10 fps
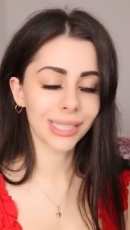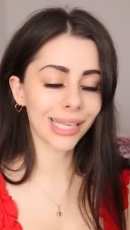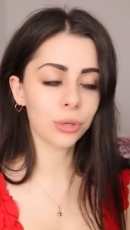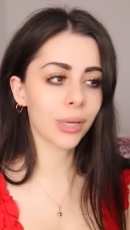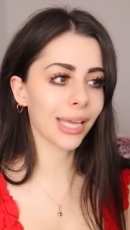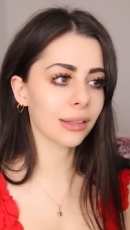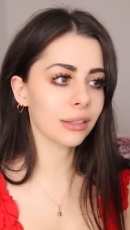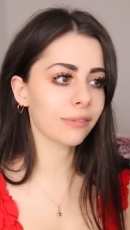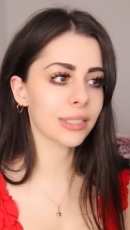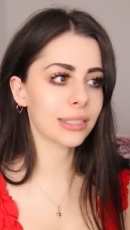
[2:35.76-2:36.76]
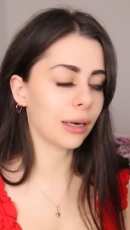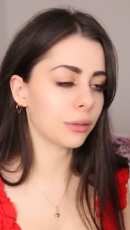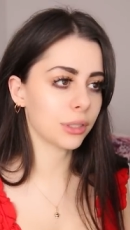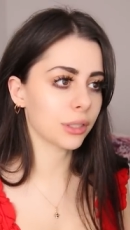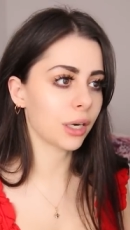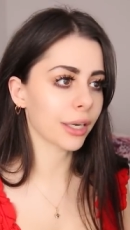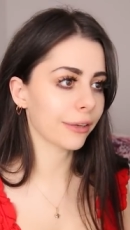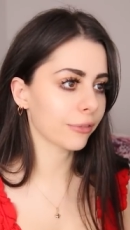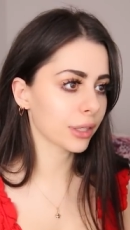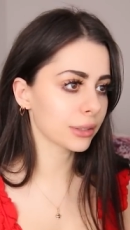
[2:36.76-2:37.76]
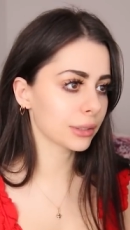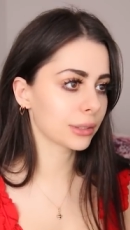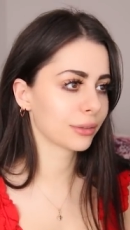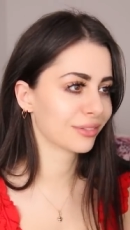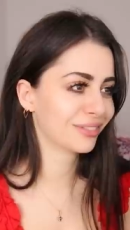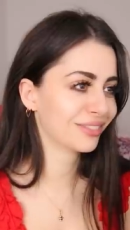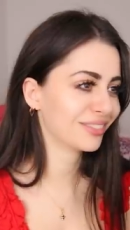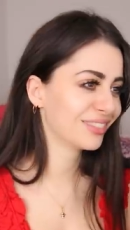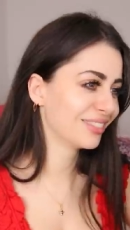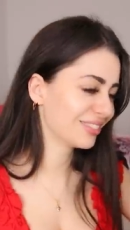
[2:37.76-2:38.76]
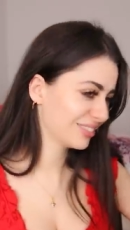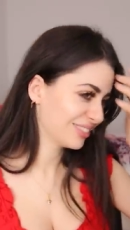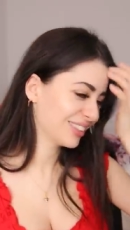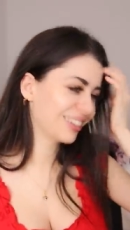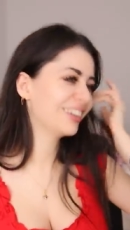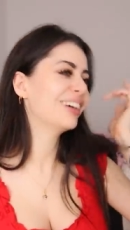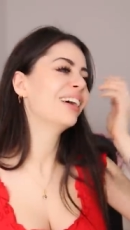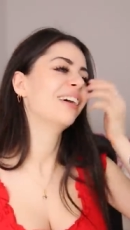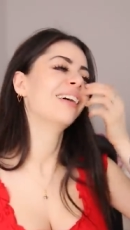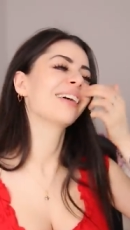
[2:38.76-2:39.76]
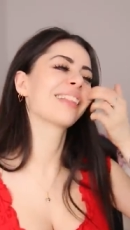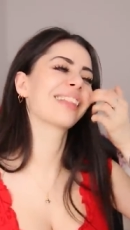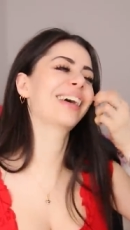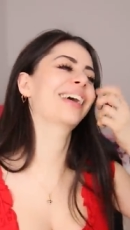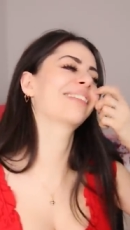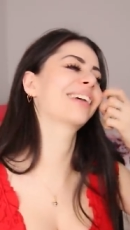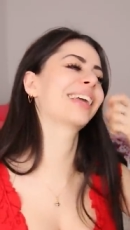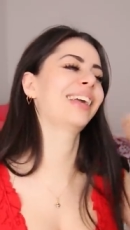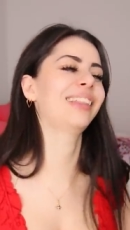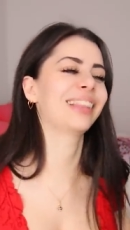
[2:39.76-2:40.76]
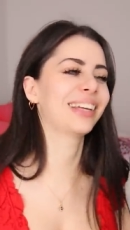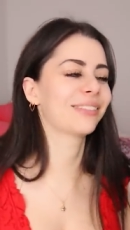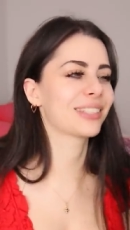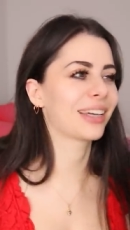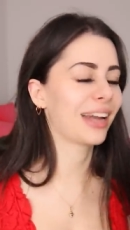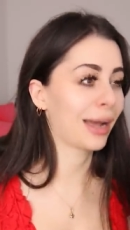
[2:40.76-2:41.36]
Like, you can't live this down to your doggy friends. Like, what do you think was gonna